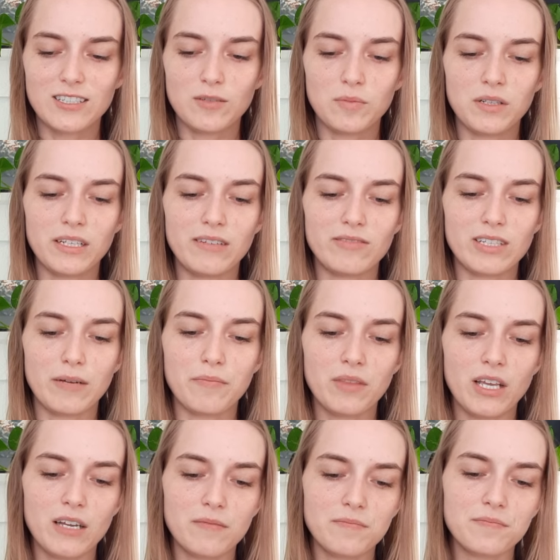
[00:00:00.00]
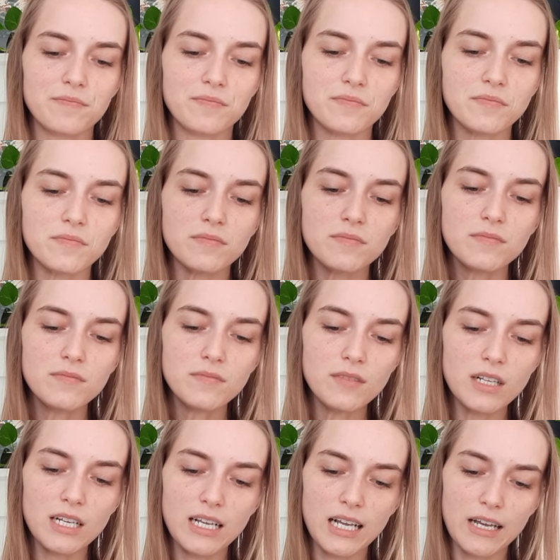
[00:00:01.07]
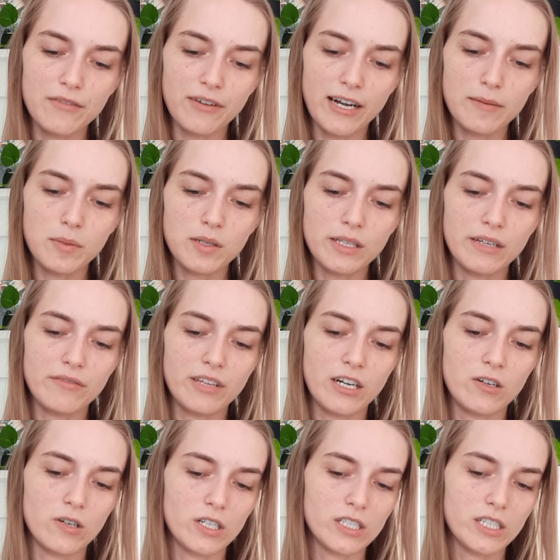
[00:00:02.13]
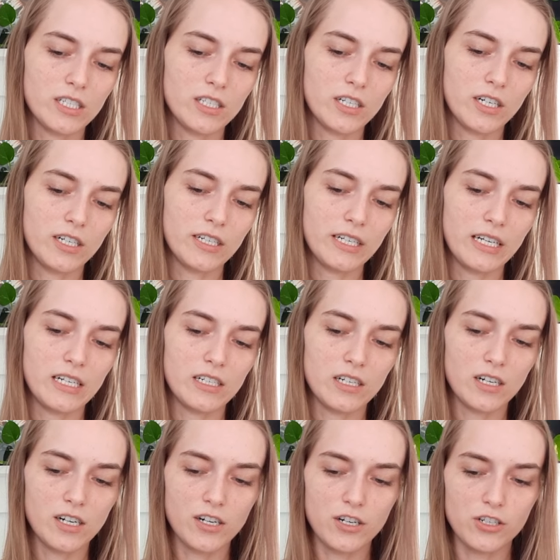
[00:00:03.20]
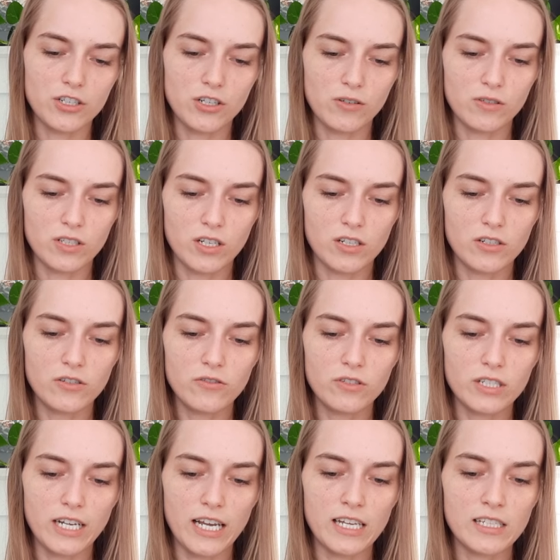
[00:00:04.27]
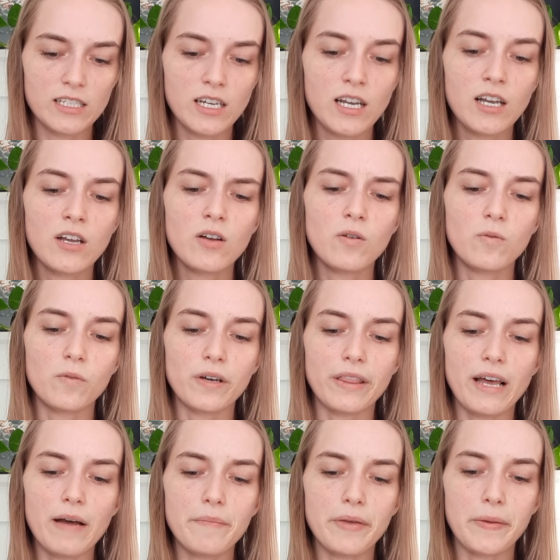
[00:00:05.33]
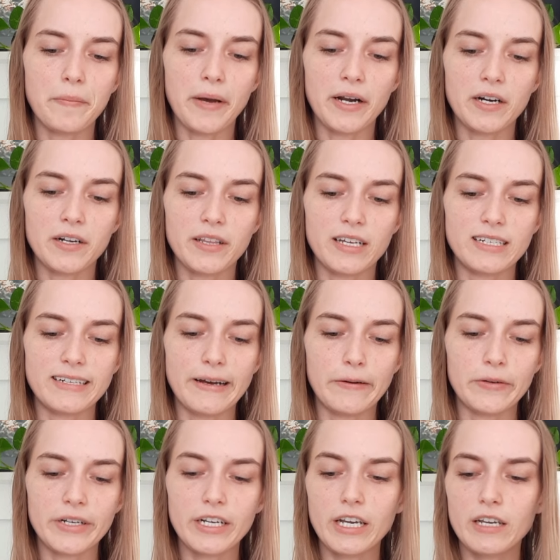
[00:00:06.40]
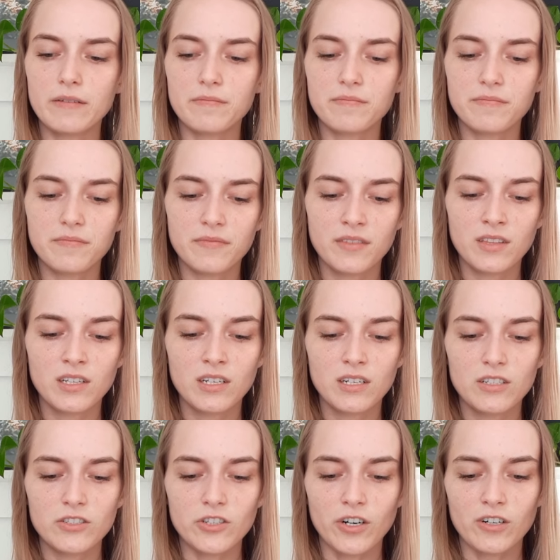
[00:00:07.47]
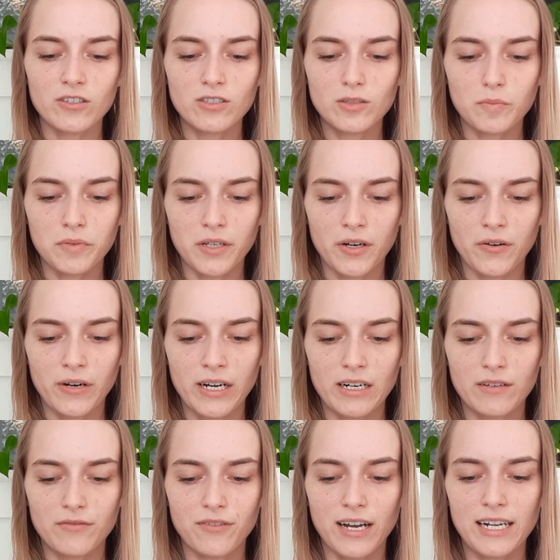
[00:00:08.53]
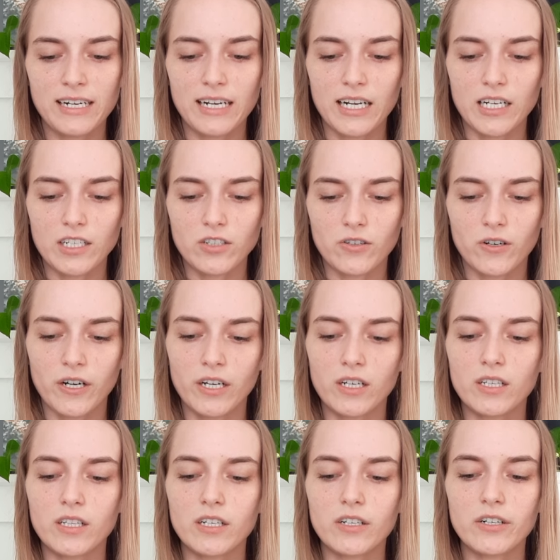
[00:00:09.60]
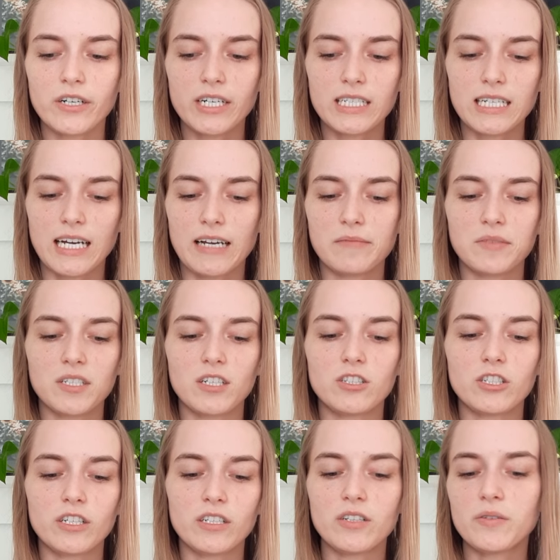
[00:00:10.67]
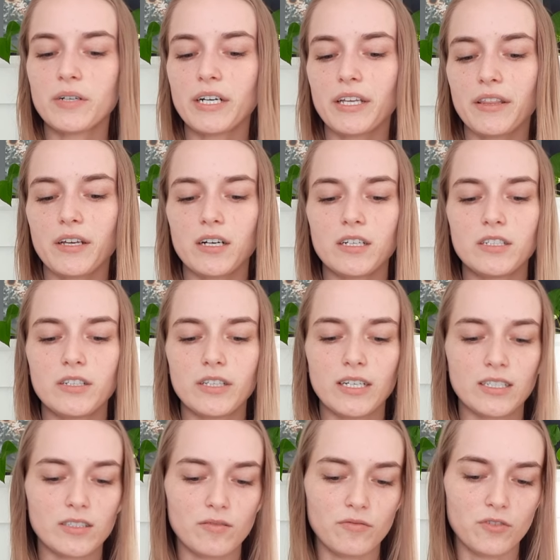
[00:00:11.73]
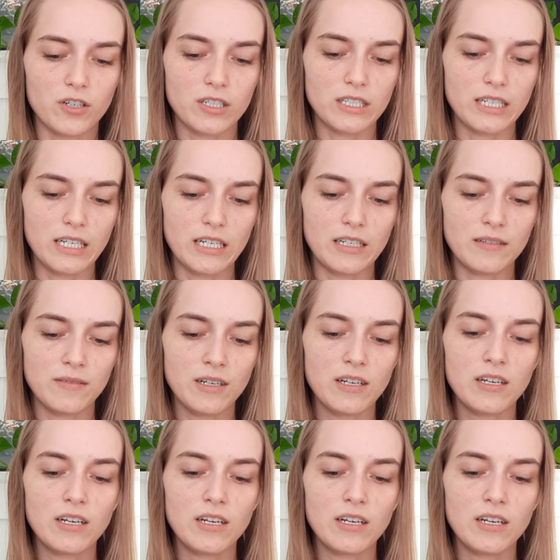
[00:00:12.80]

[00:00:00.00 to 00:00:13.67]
believe something? If I believe that horses turned into artichokes on Tuesdays, would that be better than doubting it? Charles Blow had a fine editorial in the New York Times on January 3, 2014,